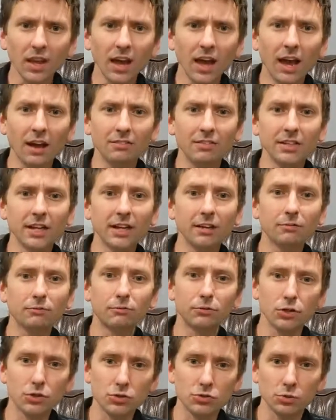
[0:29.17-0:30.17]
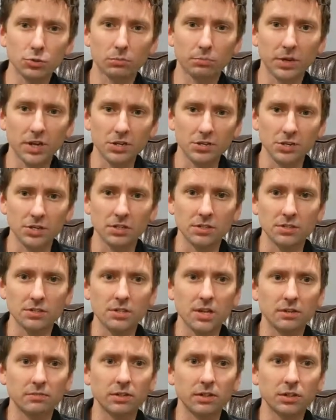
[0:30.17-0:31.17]
Having a virtual patient
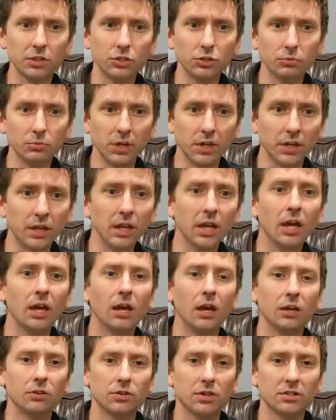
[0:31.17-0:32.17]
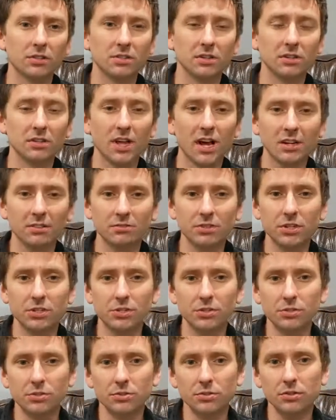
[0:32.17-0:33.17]
instead of a human addresses a lot of
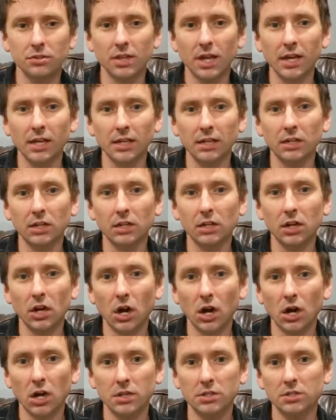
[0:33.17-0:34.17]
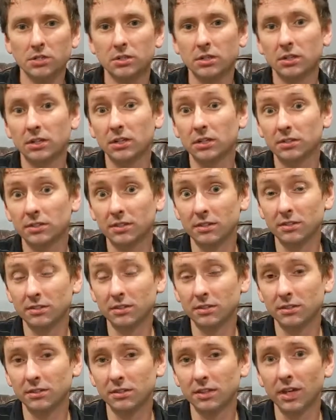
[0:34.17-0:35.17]
issues like cost,
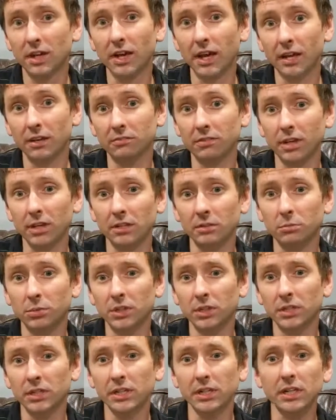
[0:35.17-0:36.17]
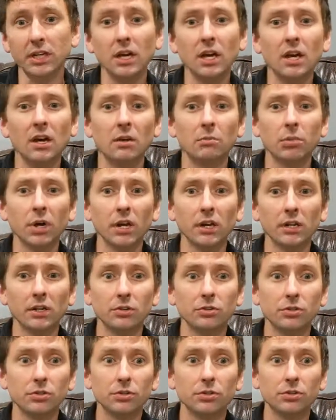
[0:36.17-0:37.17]
consistency, and availability, but it
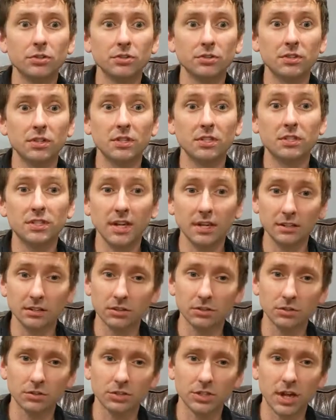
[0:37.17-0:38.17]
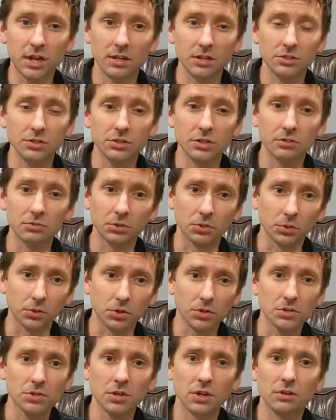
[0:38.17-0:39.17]
introduces the technical challenge, of
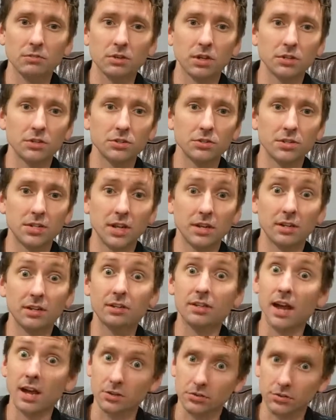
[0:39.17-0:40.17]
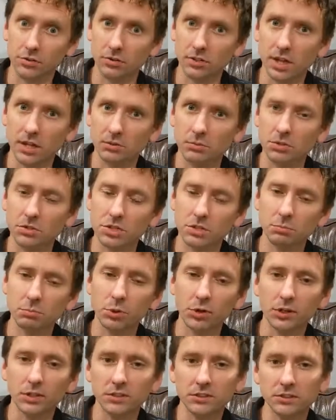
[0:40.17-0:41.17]
course, of understanding natural language
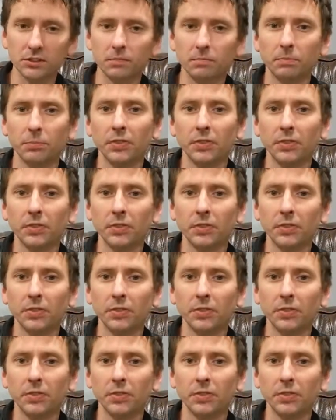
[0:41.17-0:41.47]
inputs.